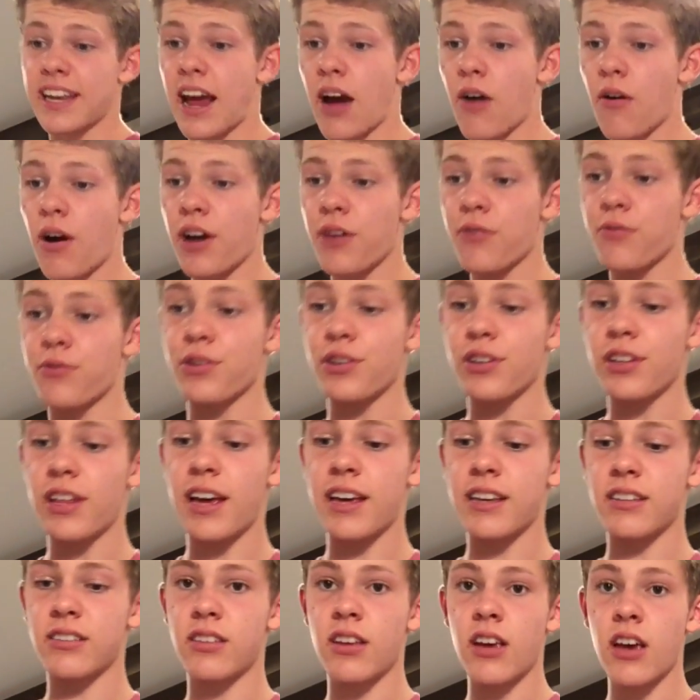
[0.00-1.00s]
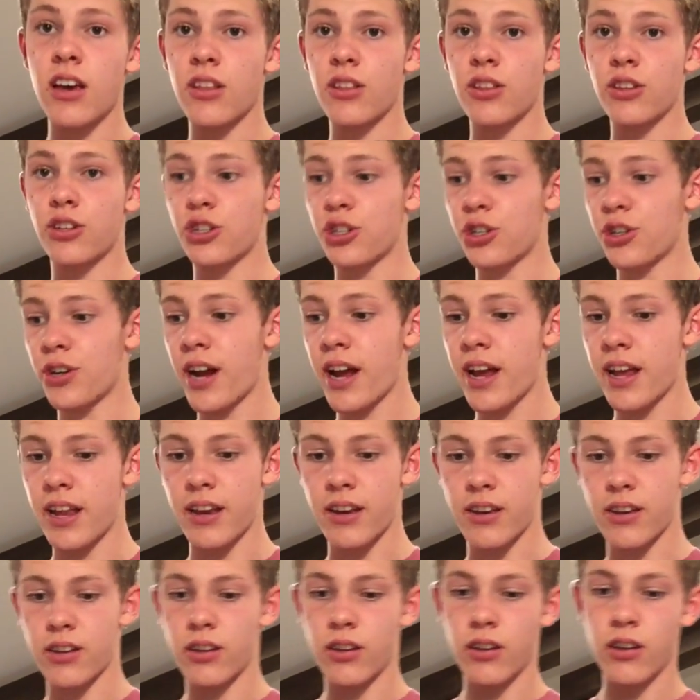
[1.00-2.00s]
Now I realize the
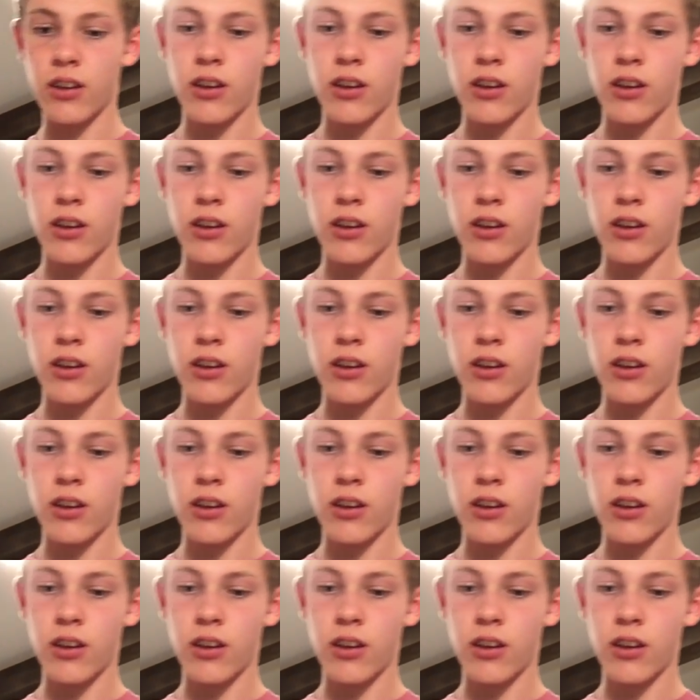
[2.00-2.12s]
trend.